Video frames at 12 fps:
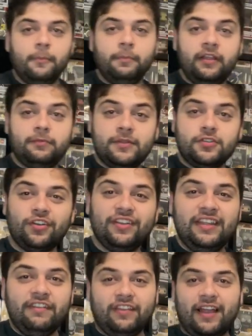please make sure to
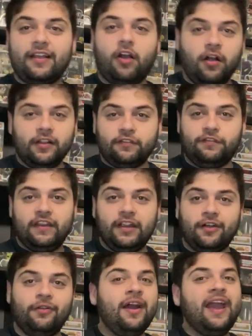leave a like on this
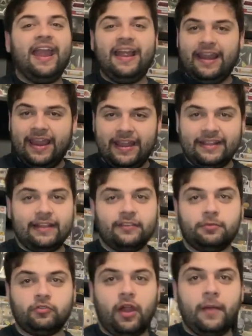video and hit that
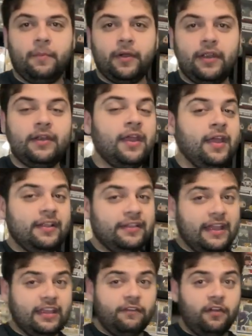subscribe button.
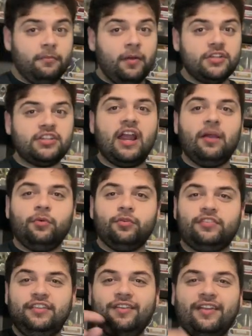Thank you very much, and we'll
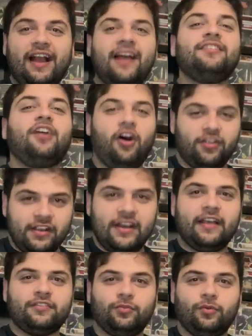see you guys on the next